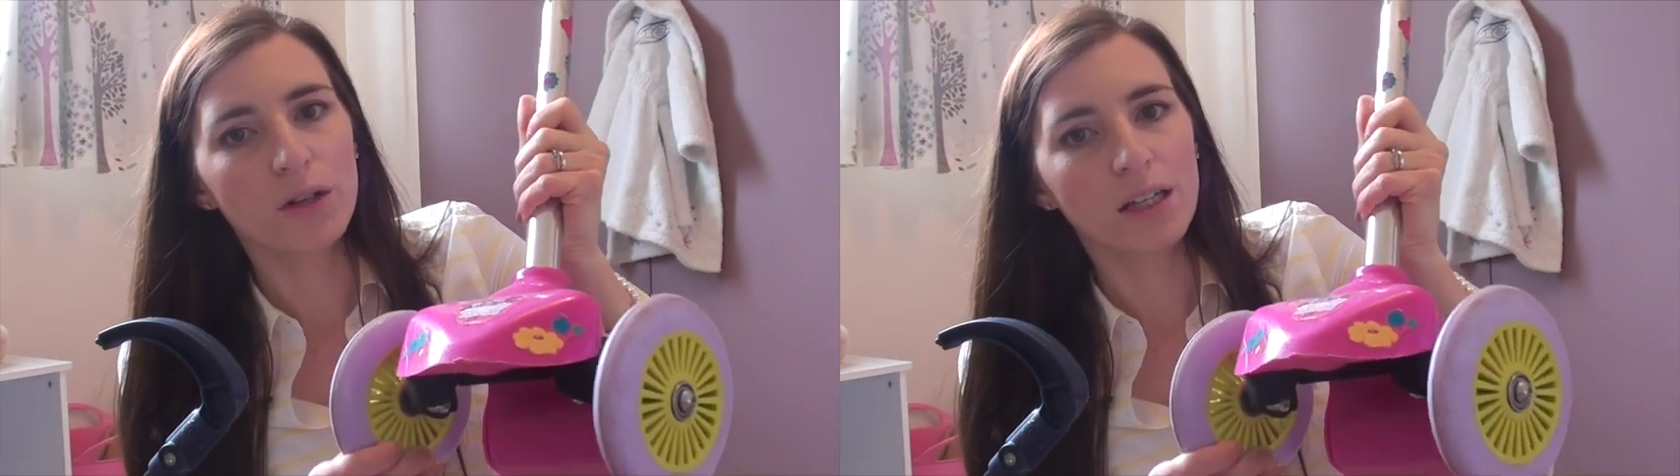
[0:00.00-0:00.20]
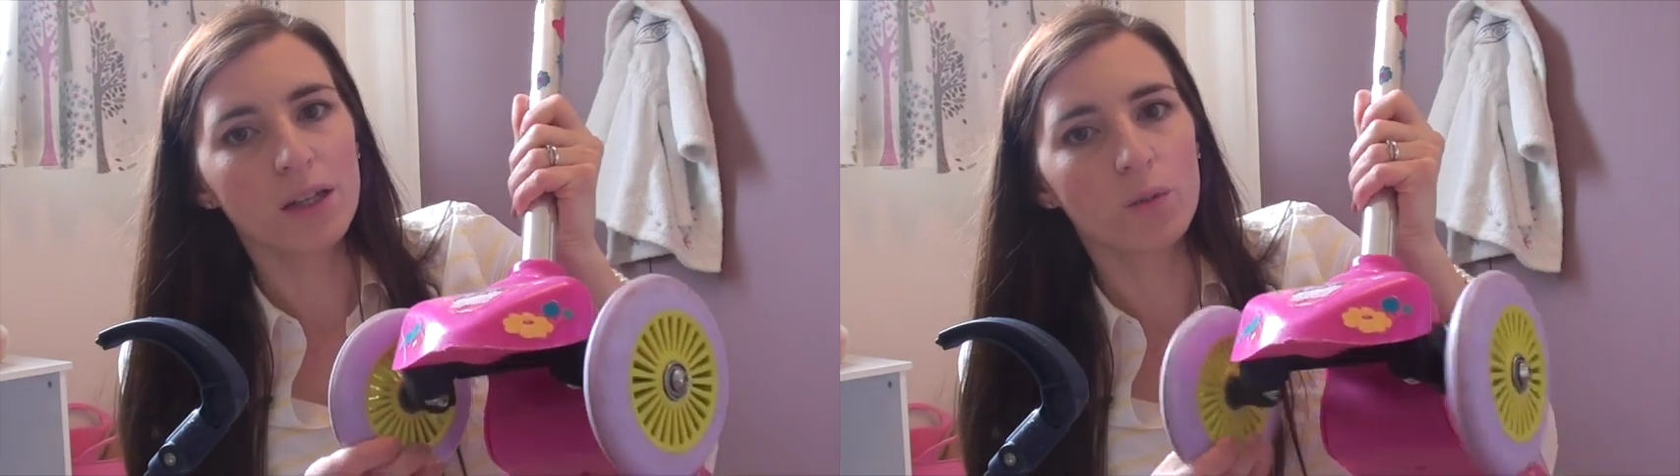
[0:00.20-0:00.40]

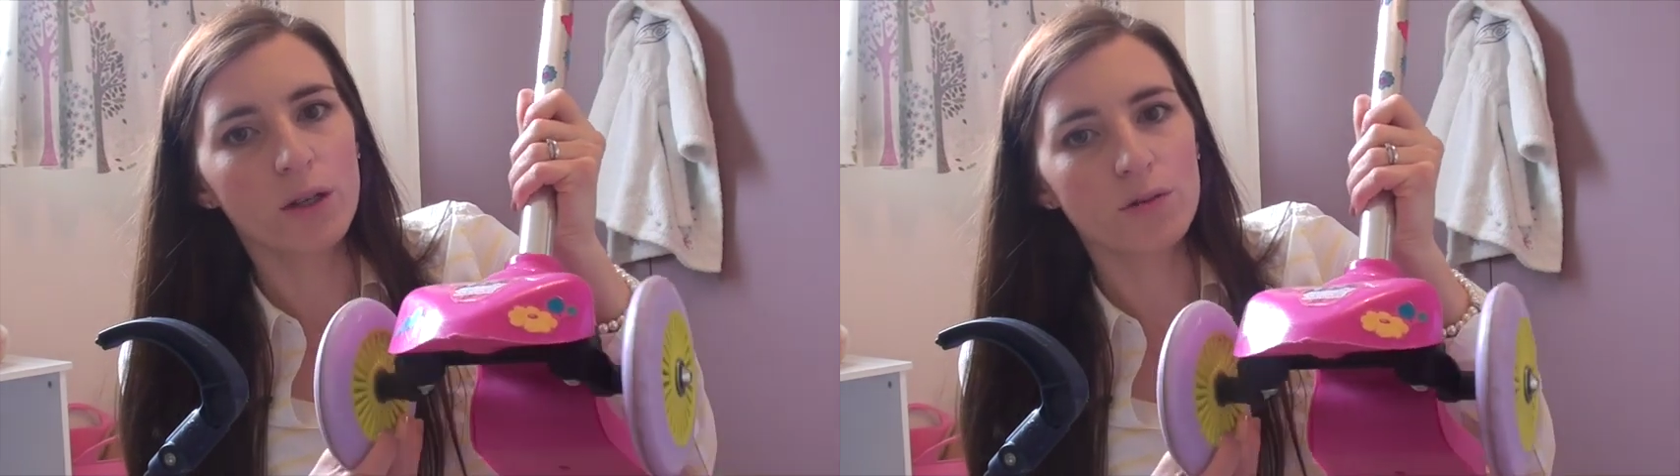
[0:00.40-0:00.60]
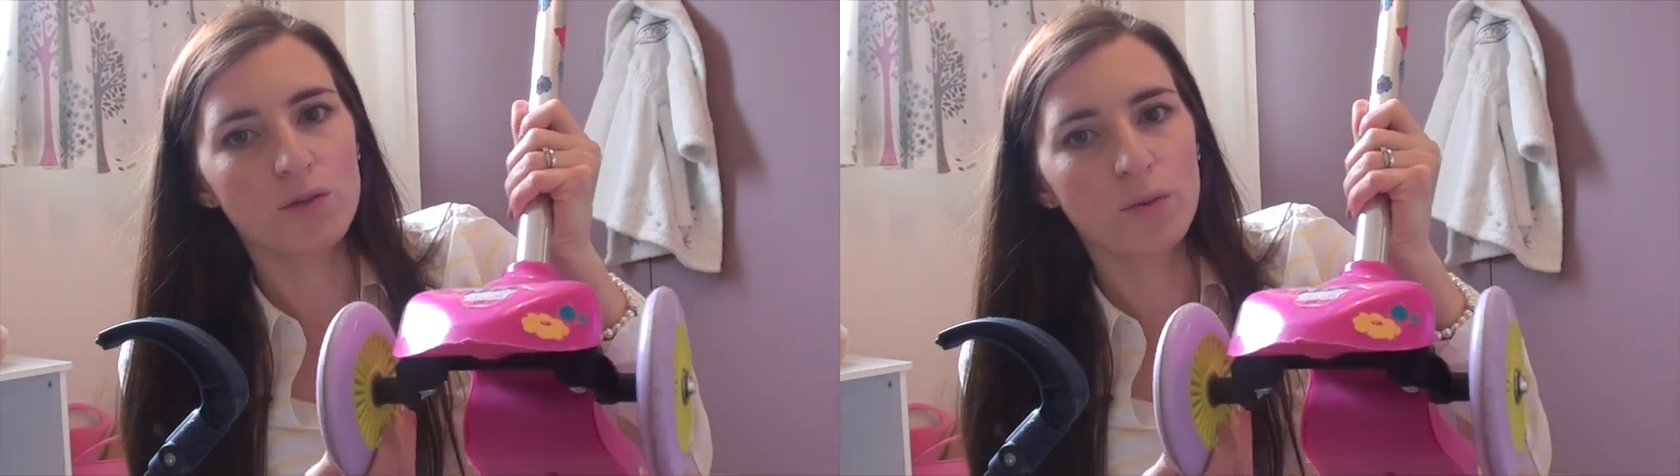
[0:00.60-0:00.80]
on it and the
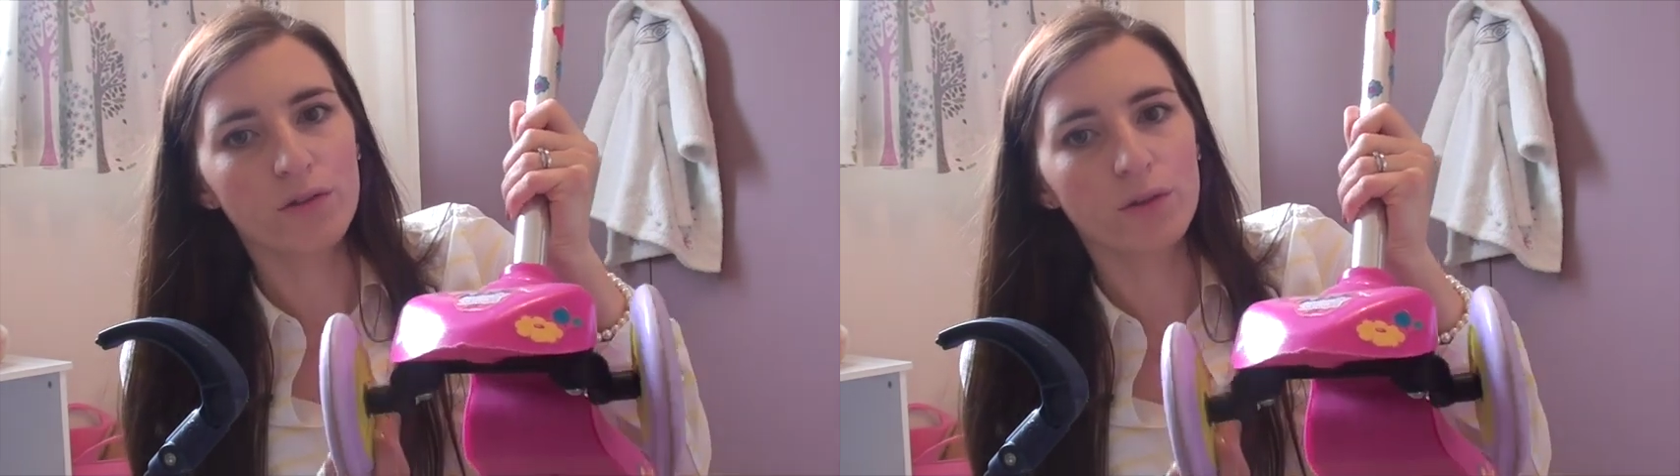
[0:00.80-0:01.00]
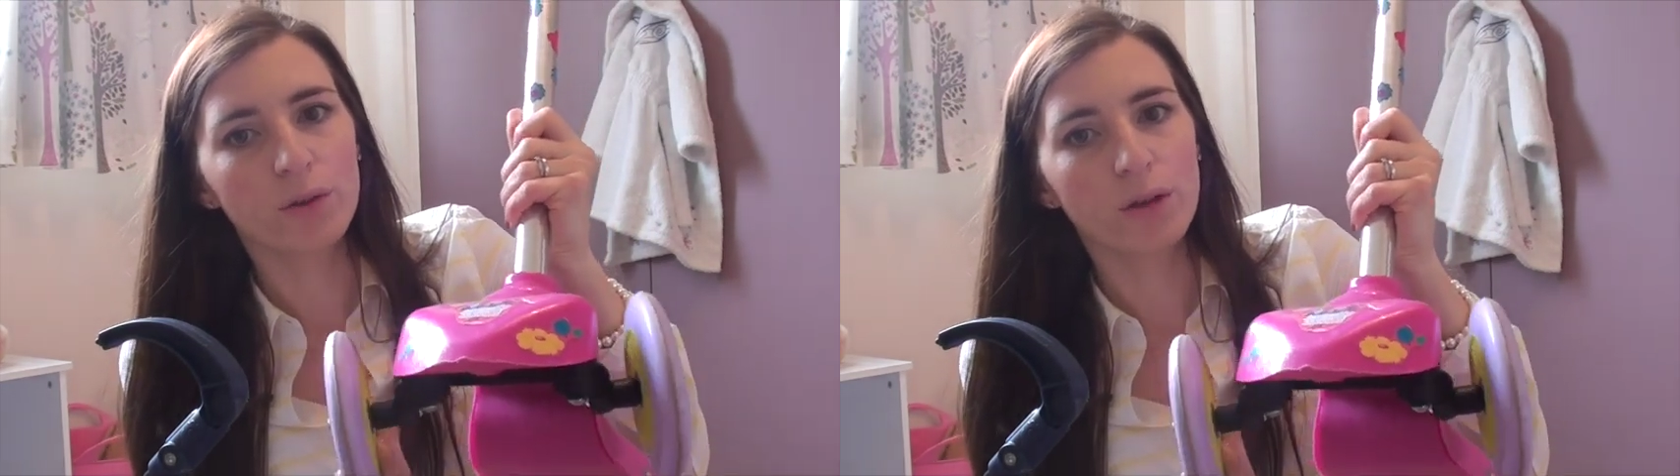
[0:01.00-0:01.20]
wheels
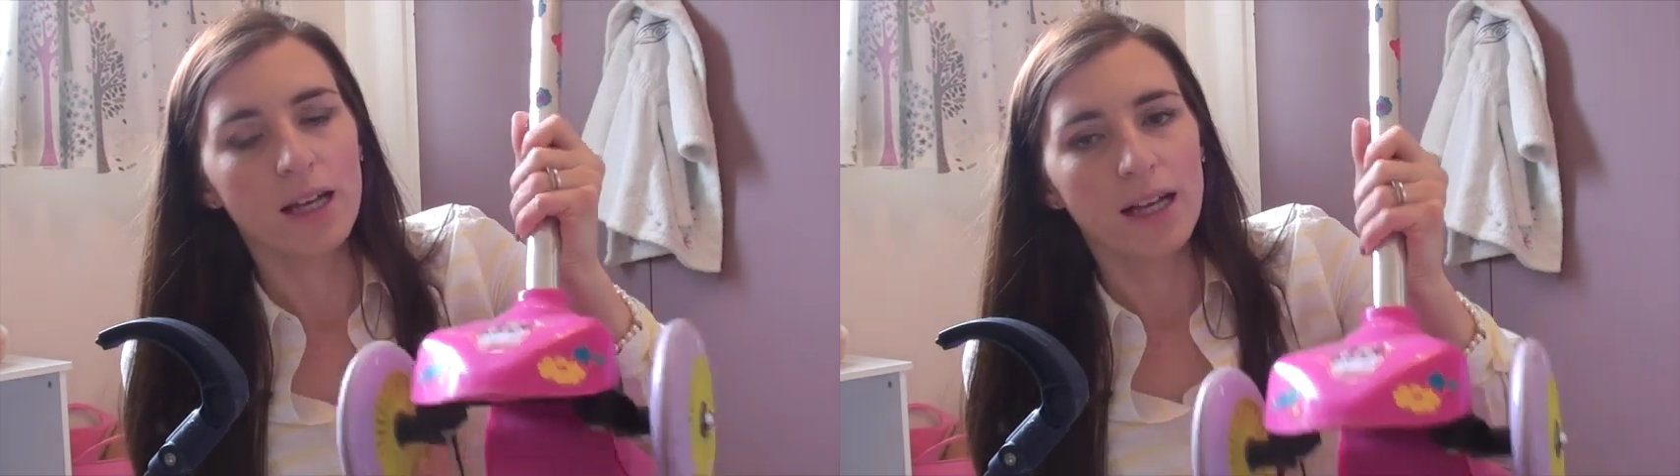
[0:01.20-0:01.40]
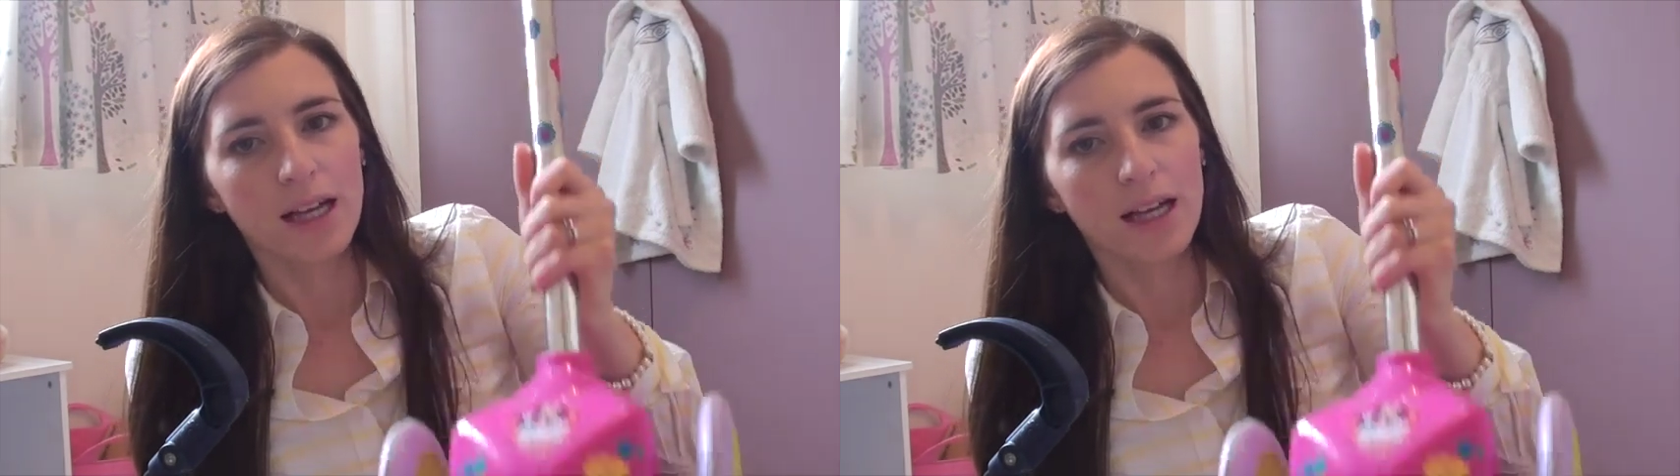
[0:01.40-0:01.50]
swivel